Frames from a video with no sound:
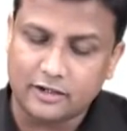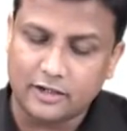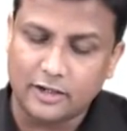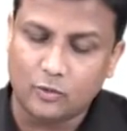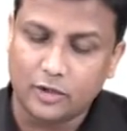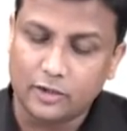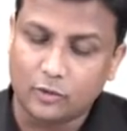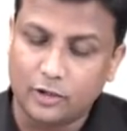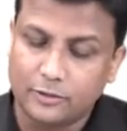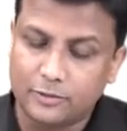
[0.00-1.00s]
I want you
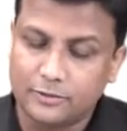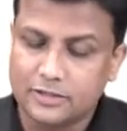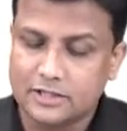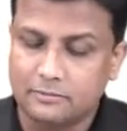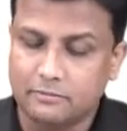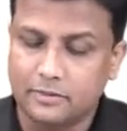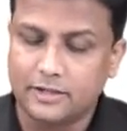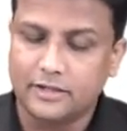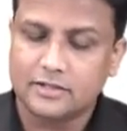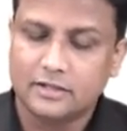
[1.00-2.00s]
all to you know just
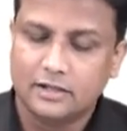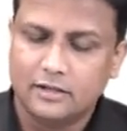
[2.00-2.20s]
memorize